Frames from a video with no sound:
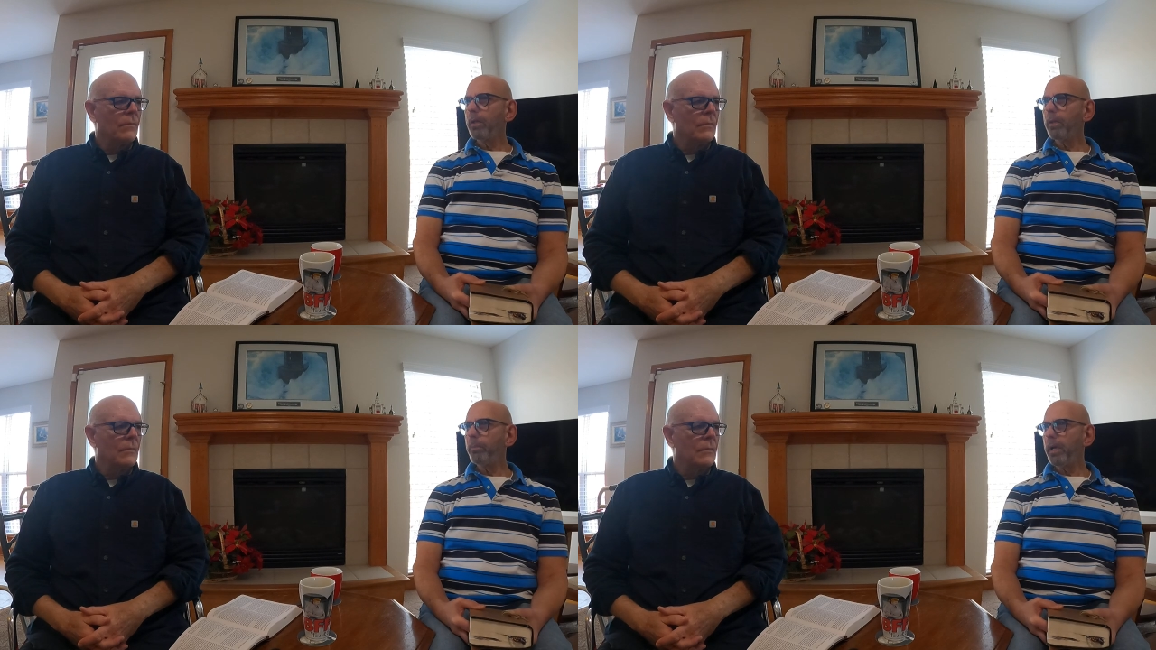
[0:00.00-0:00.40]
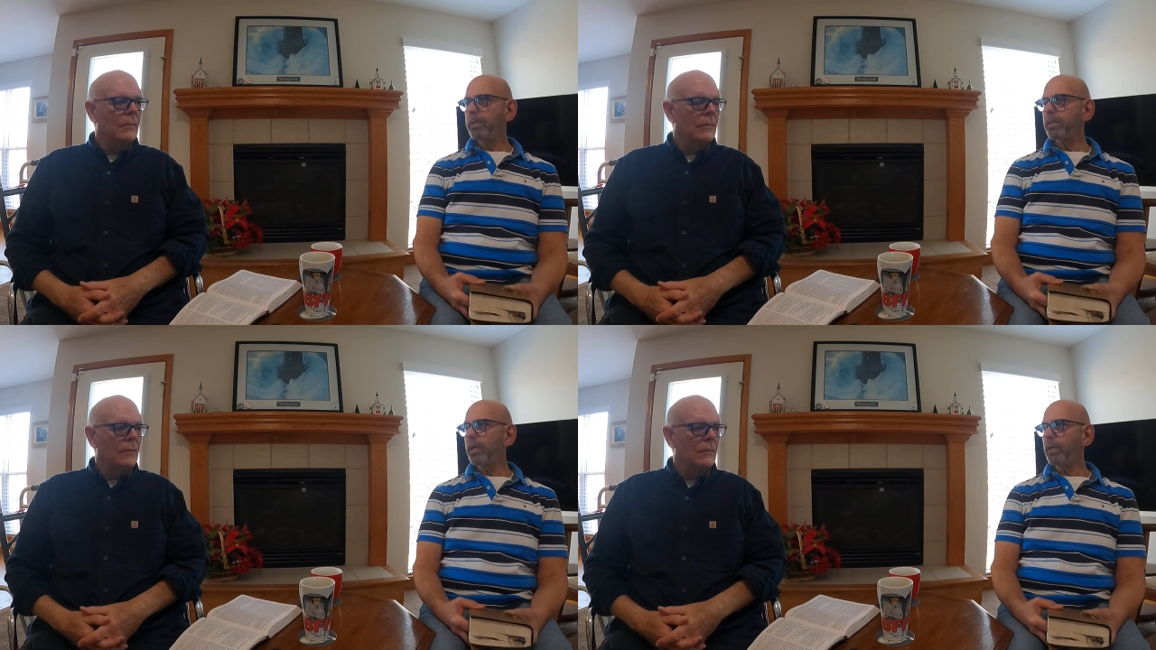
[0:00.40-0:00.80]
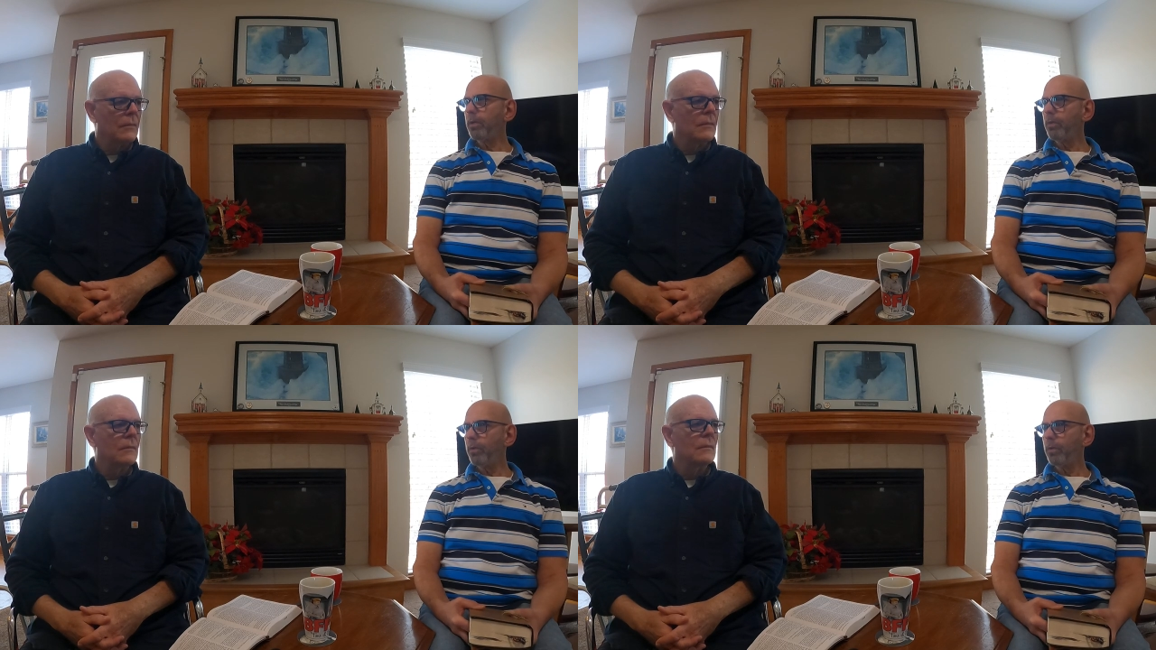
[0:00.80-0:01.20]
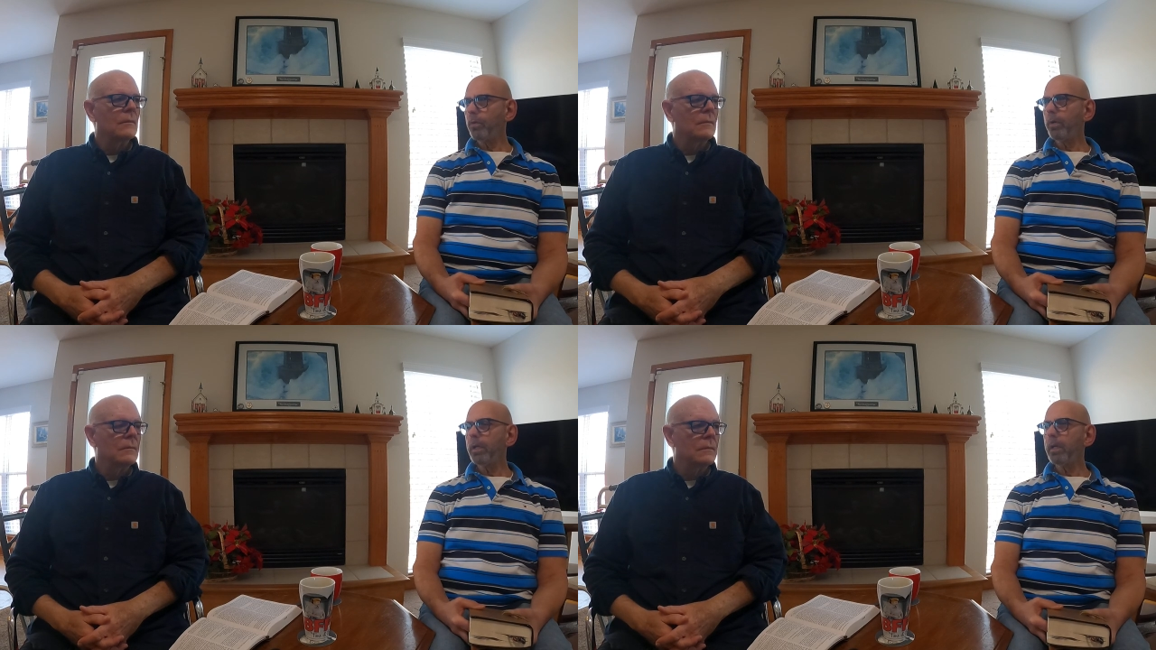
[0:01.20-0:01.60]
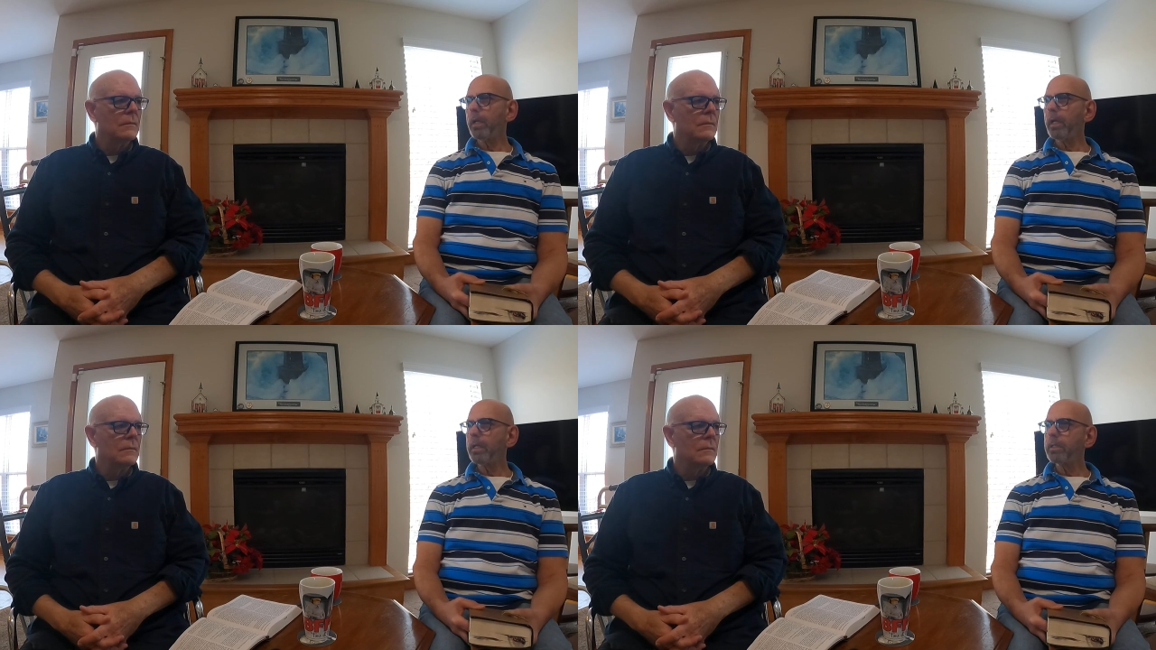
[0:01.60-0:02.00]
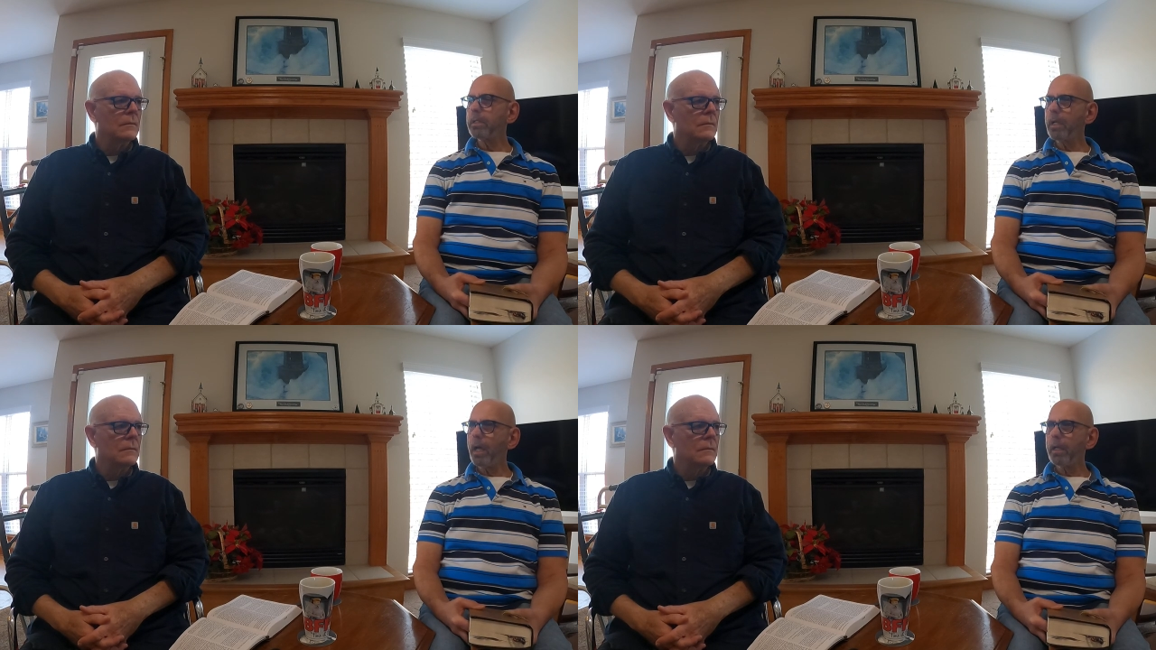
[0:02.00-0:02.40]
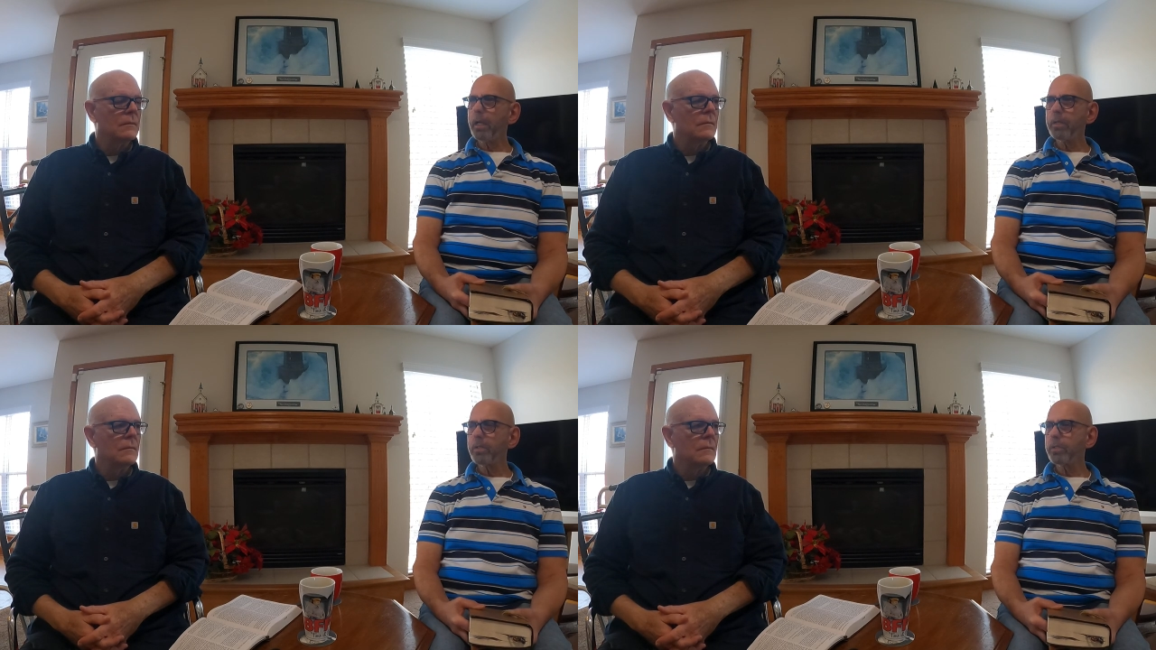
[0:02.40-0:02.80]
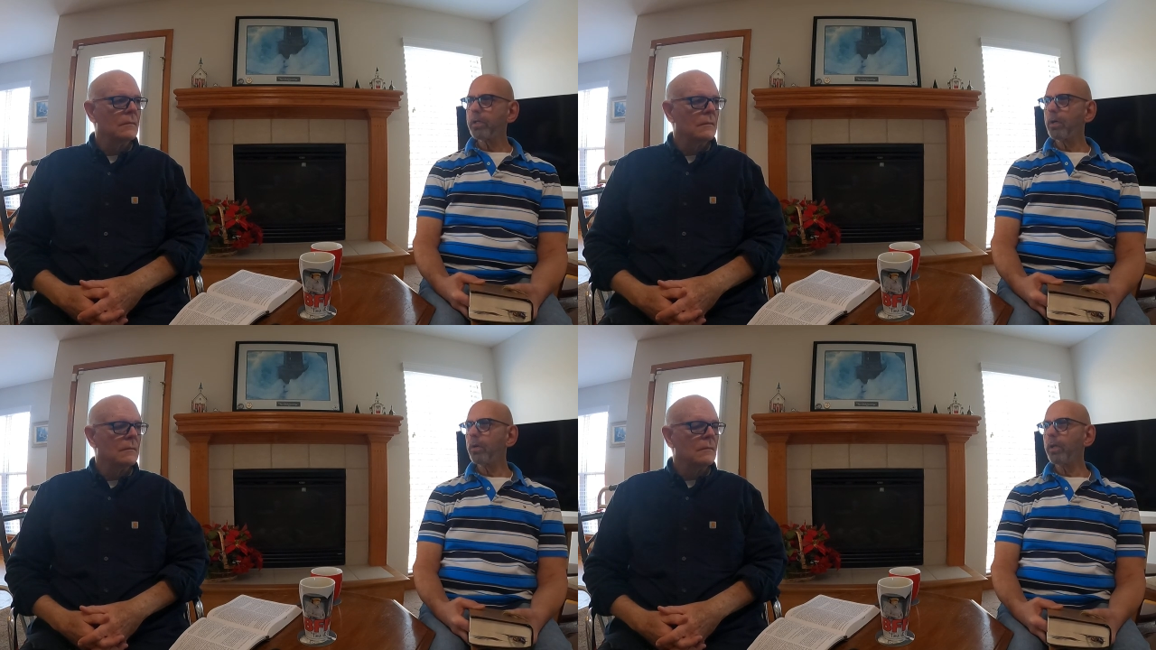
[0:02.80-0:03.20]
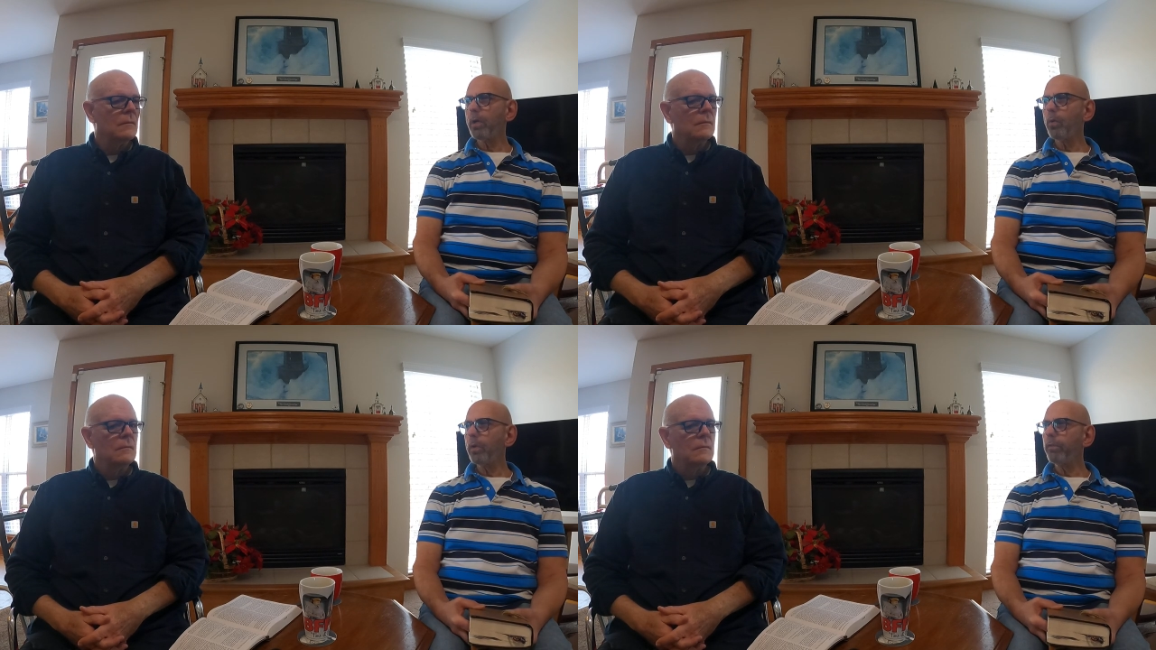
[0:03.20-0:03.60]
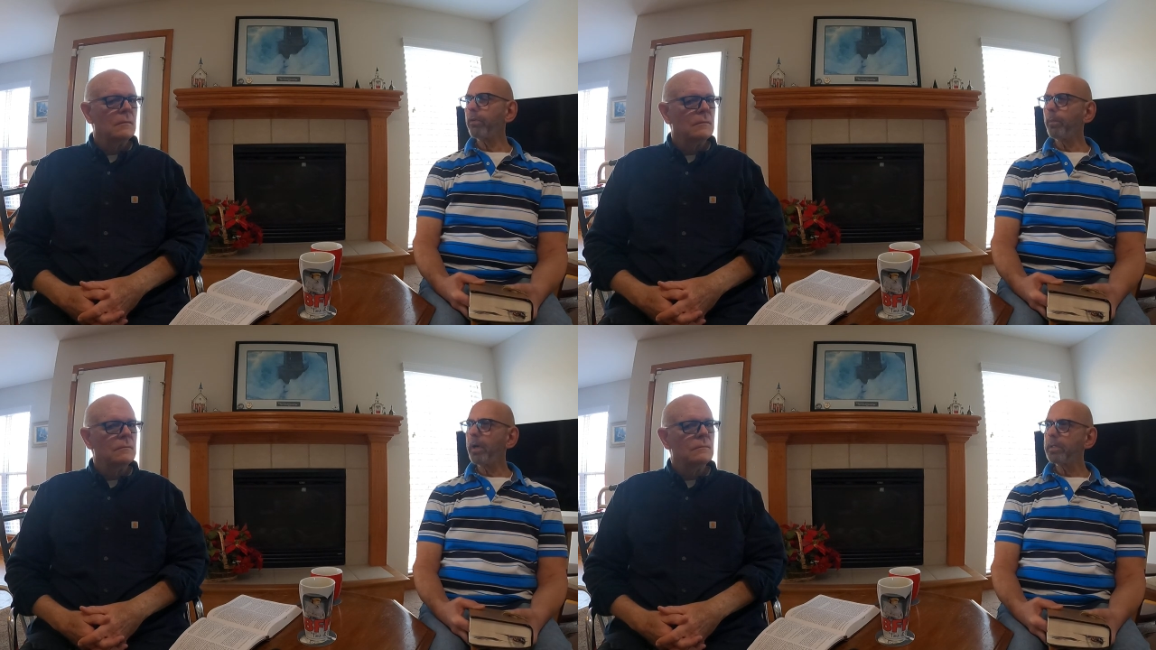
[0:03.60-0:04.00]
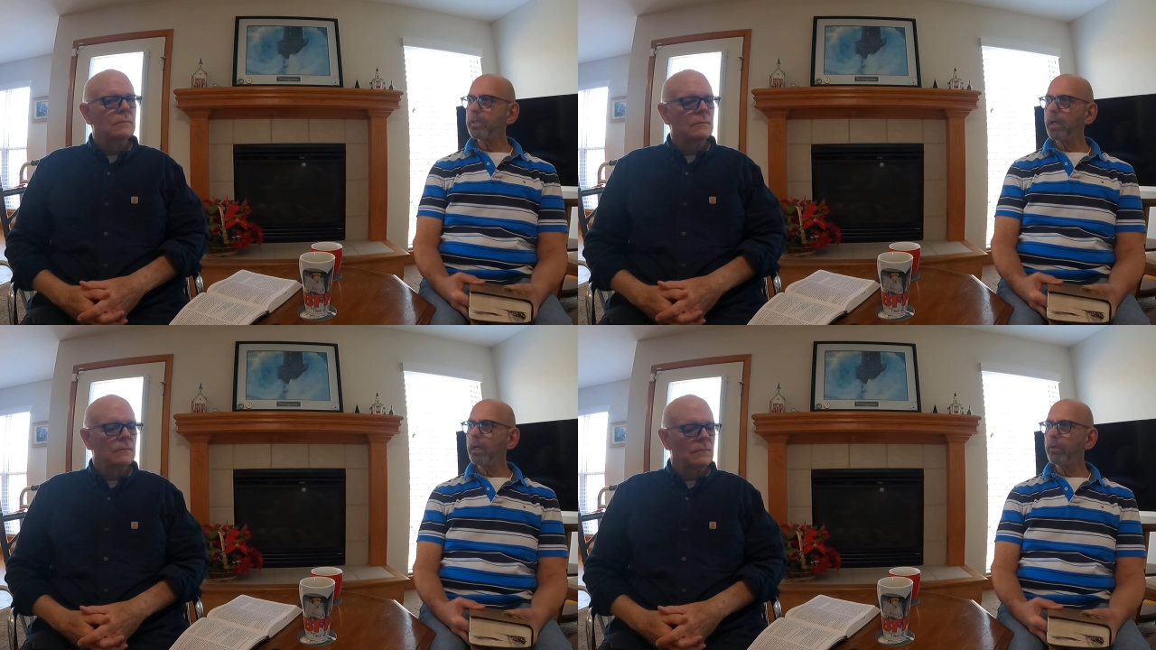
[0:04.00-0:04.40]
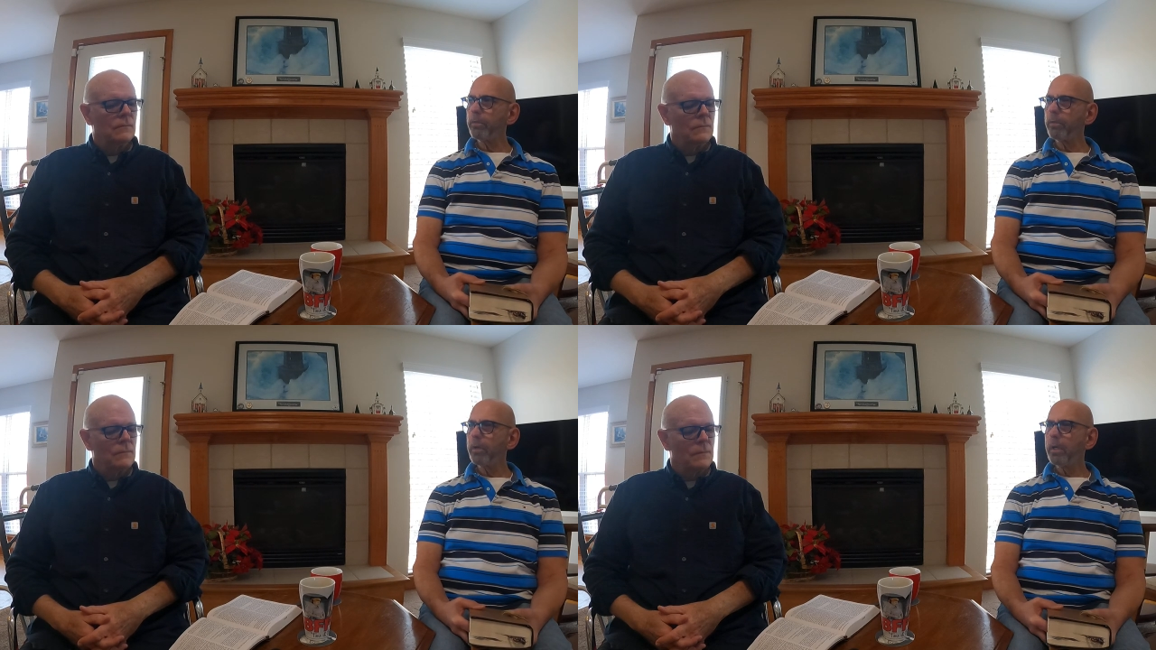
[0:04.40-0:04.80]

Speaker 1: the best thing to do, and it's not necessarily only for myself.